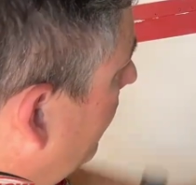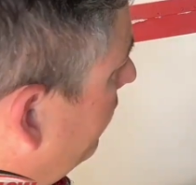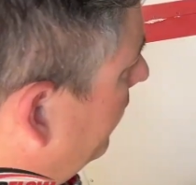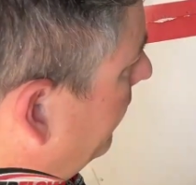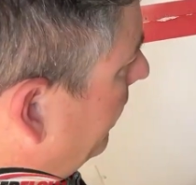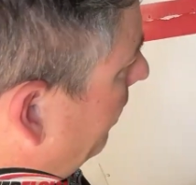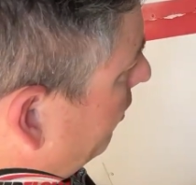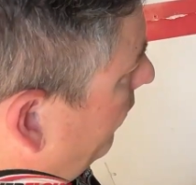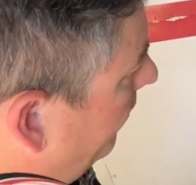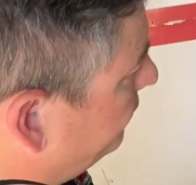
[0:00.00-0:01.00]
The
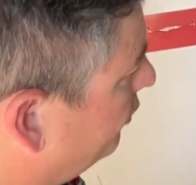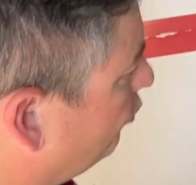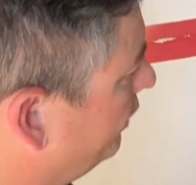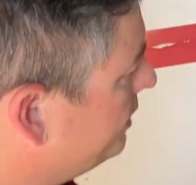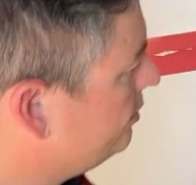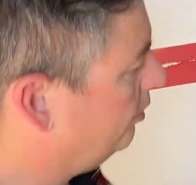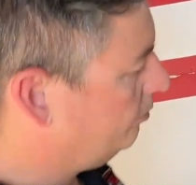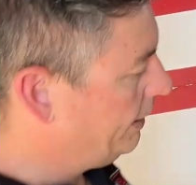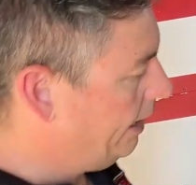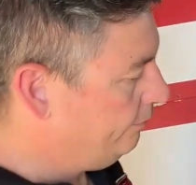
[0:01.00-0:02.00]
aircraft's original
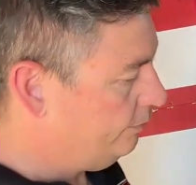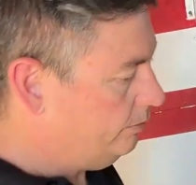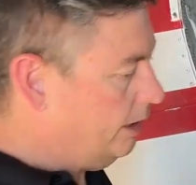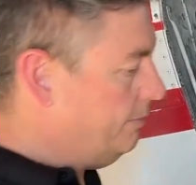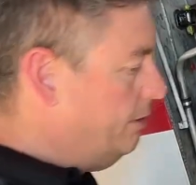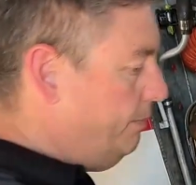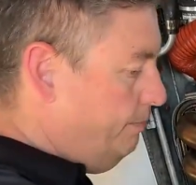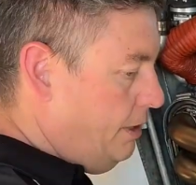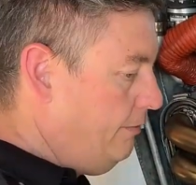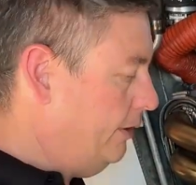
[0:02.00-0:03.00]
baffle, I'm going to
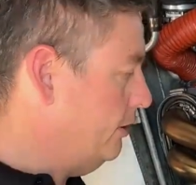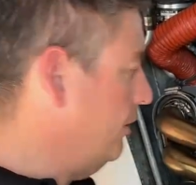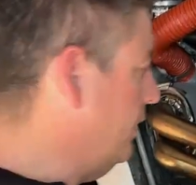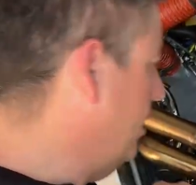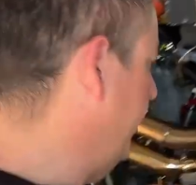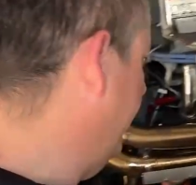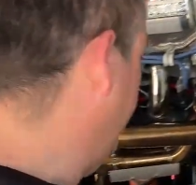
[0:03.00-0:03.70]
pivot so you can come in